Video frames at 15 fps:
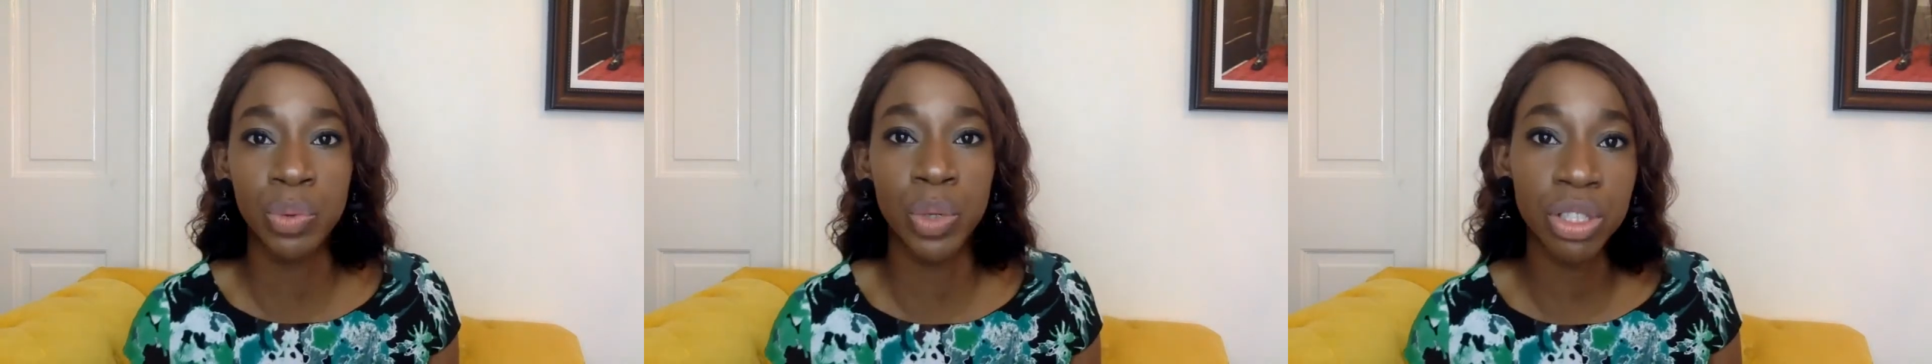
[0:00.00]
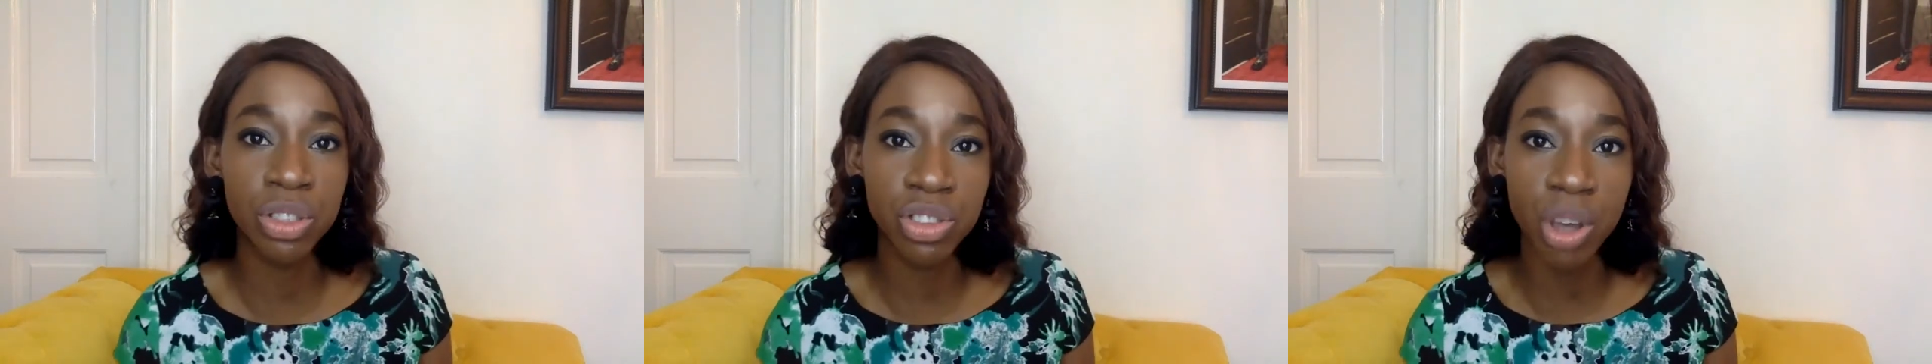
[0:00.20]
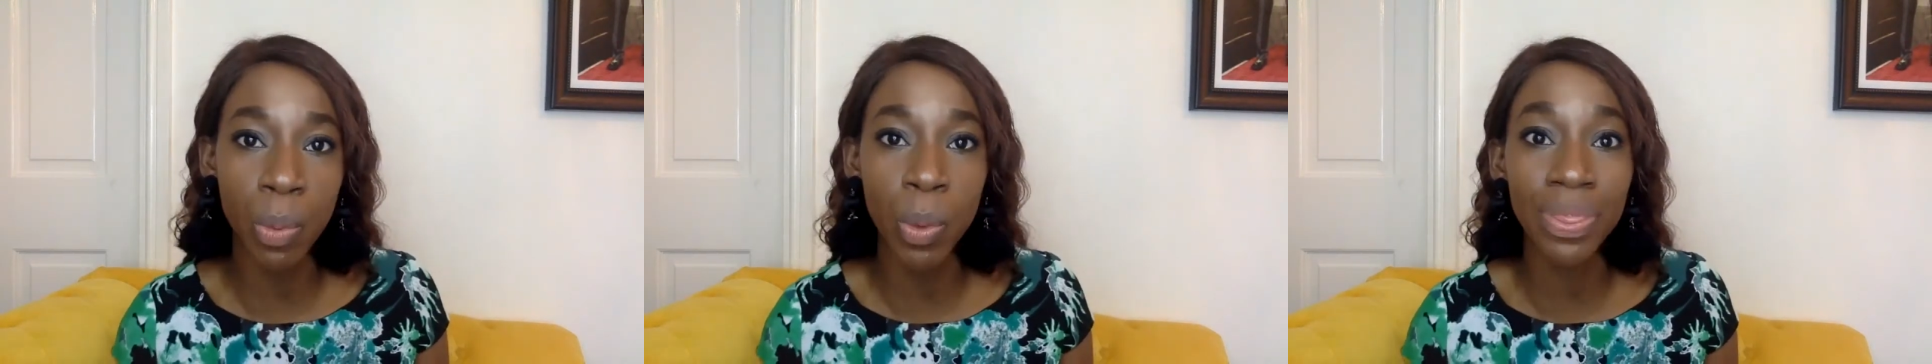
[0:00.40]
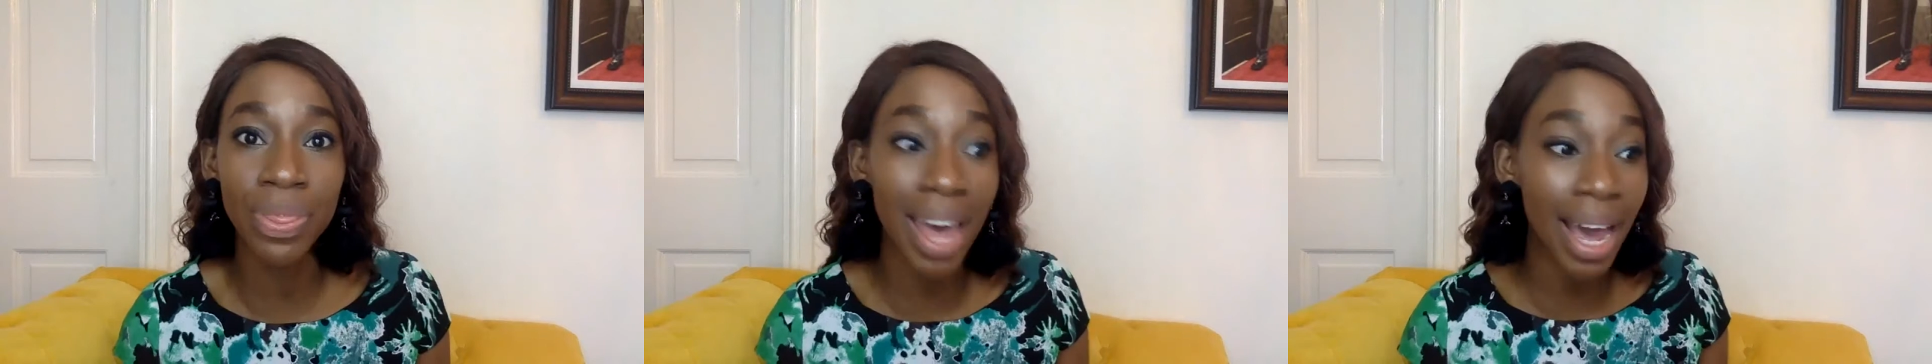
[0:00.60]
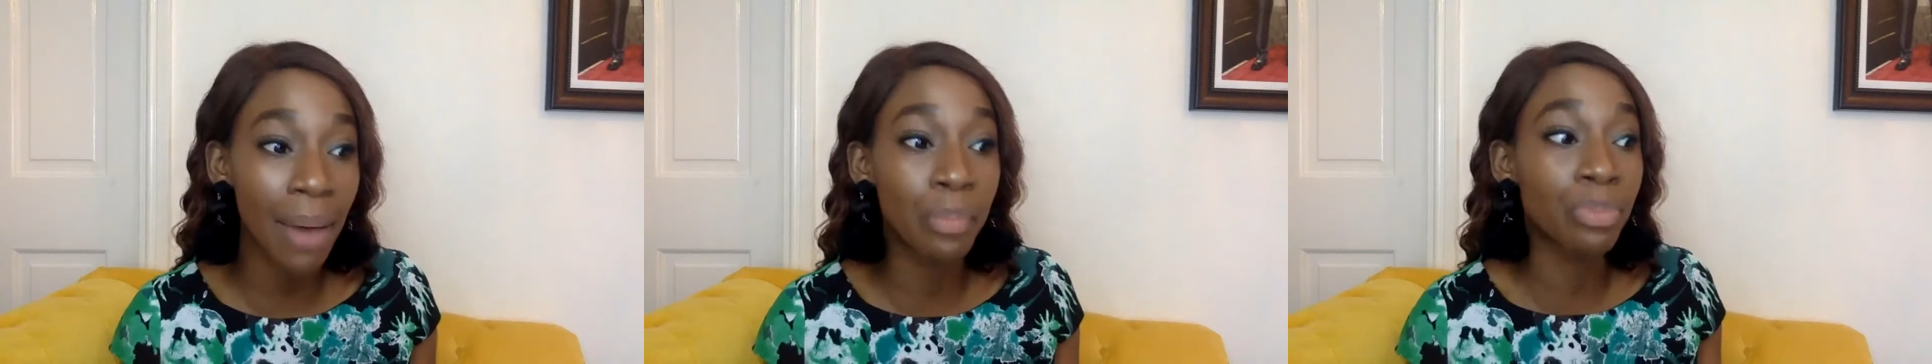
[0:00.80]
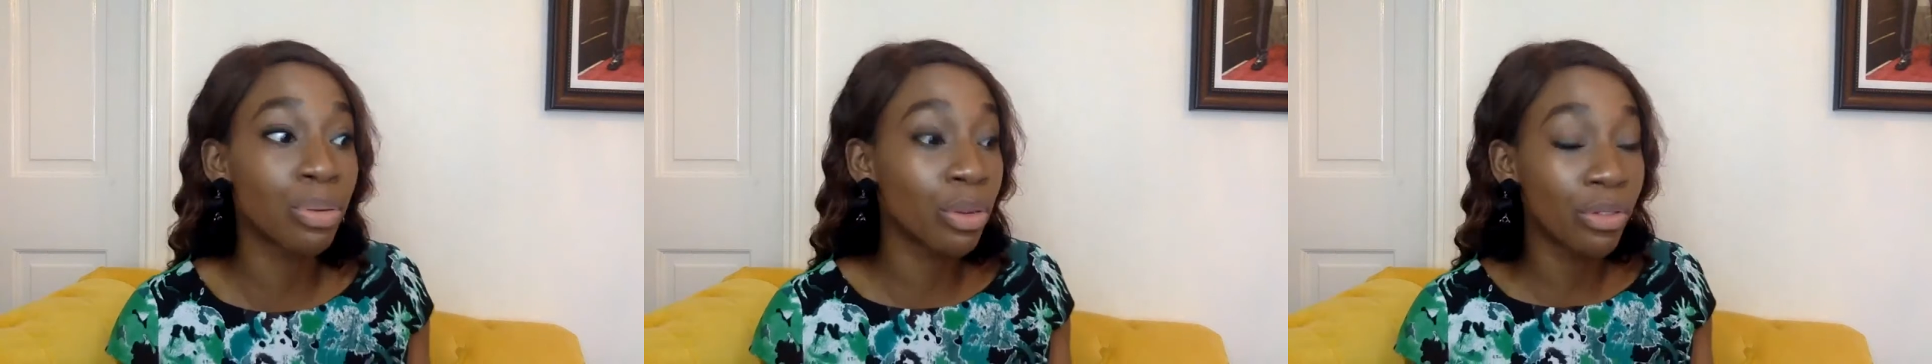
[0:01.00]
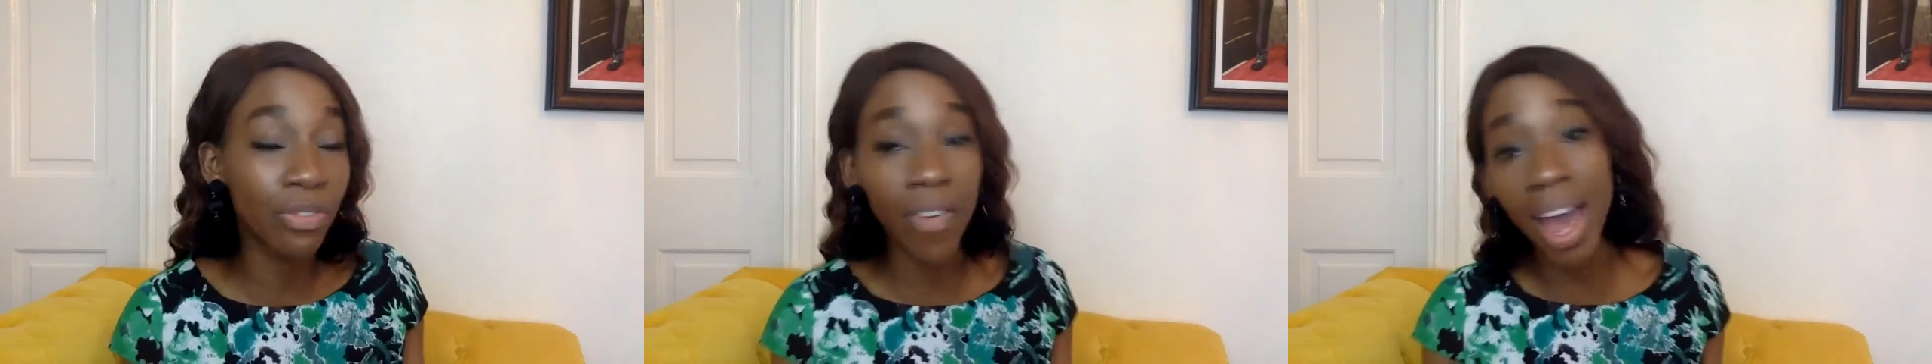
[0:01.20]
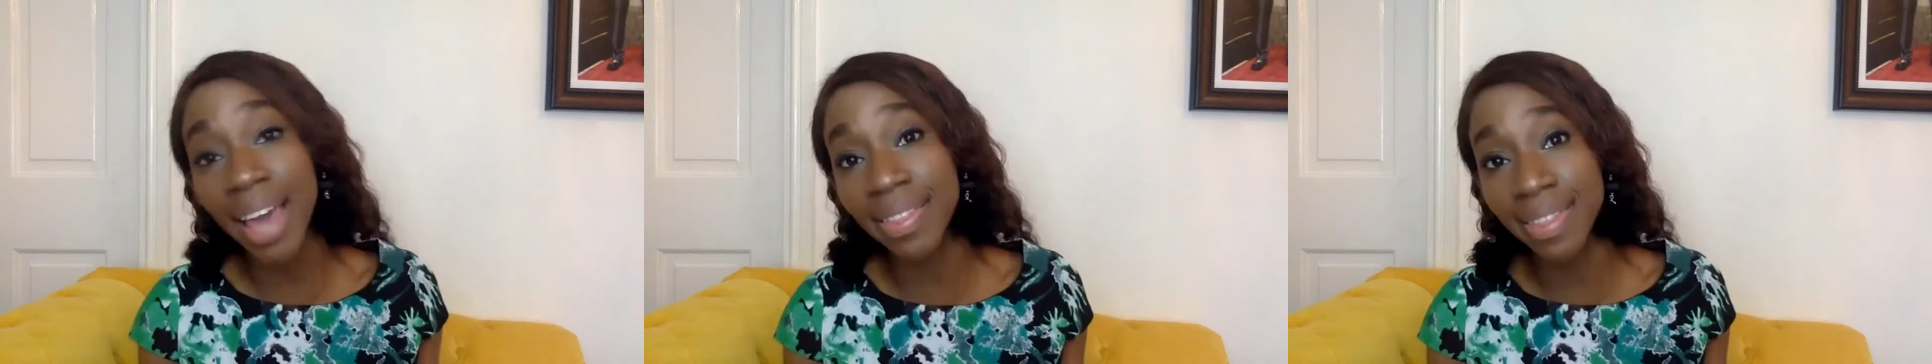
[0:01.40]
with someone that can
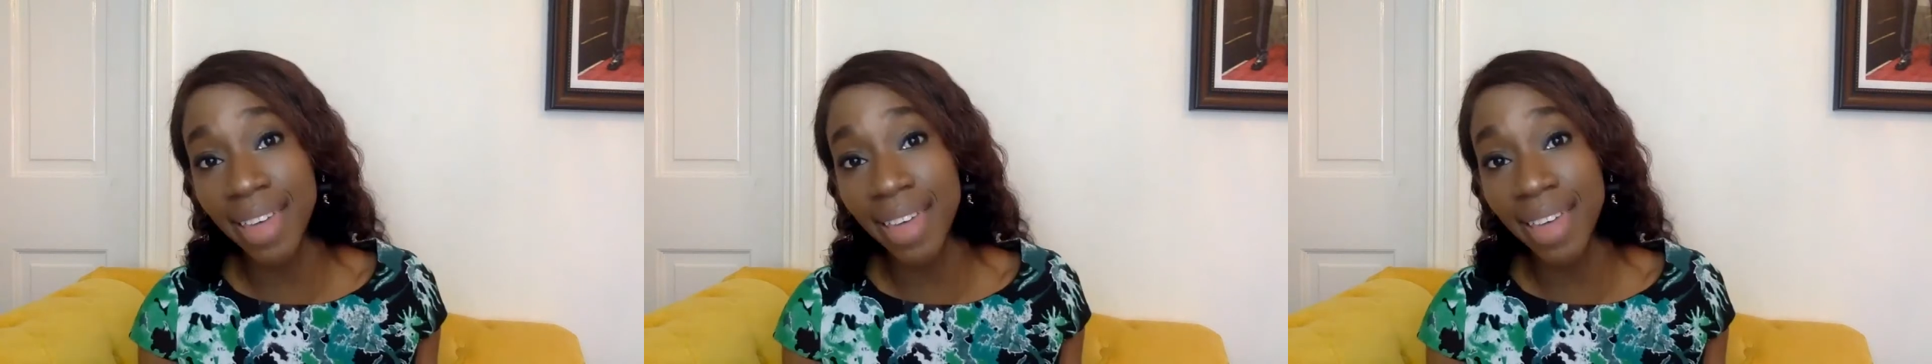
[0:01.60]
provide